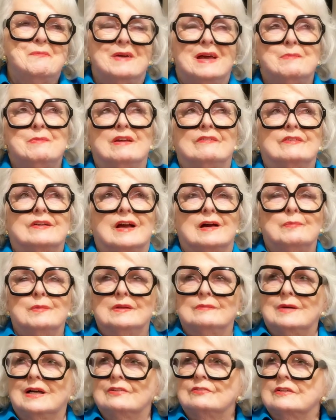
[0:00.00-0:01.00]
maybe a
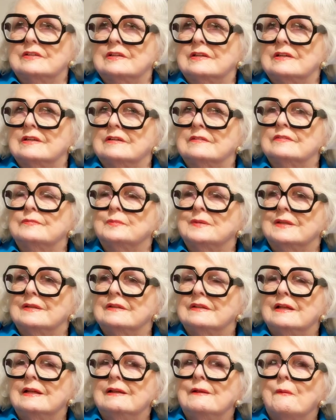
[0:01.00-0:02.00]
couple of them I could have,
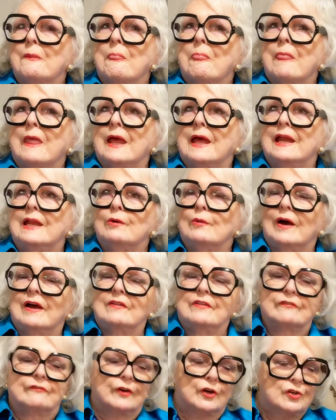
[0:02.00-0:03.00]
but
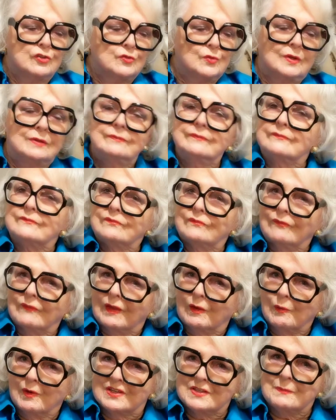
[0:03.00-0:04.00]
anyway, the first one
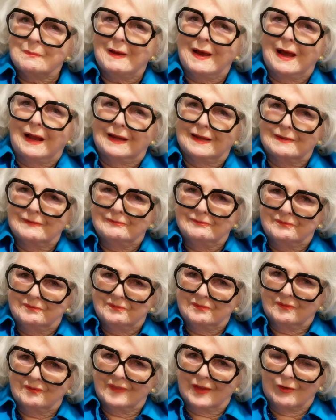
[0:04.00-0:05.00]
was a pilot,
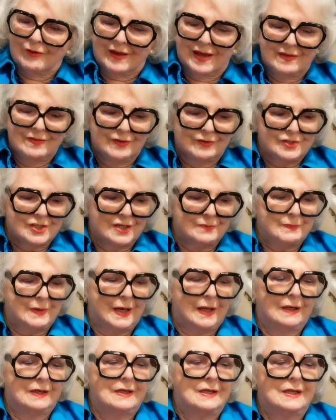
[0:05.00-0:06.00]
okay, the jet
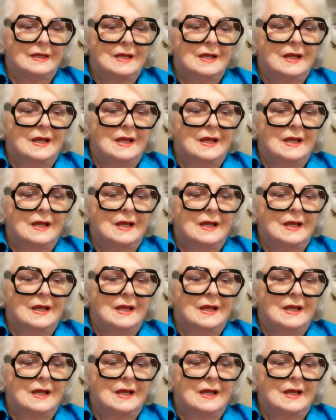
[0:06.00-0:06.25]
pilot.